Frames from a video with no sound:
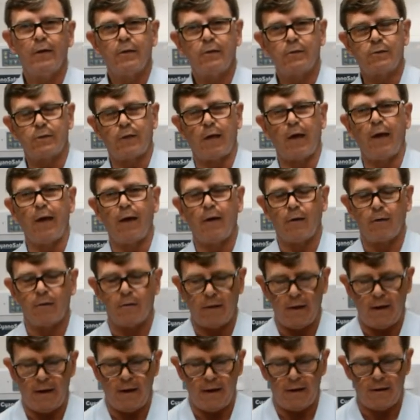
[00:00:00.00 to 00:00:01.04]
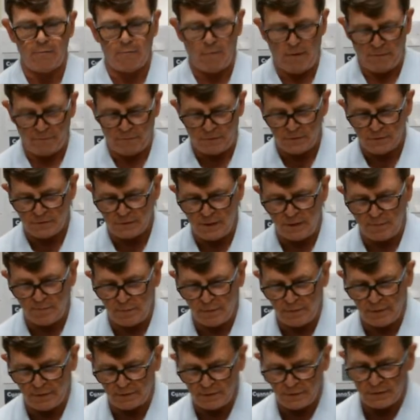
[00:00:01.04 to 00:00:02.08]
scale and reference
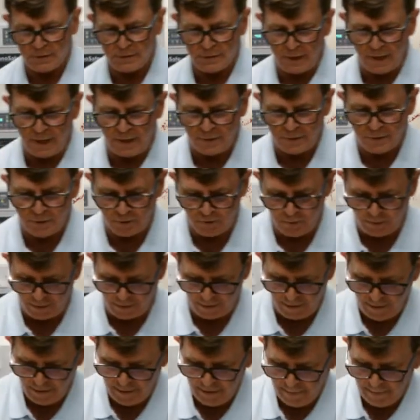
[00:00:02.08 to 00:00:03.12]
number that's assigned to it.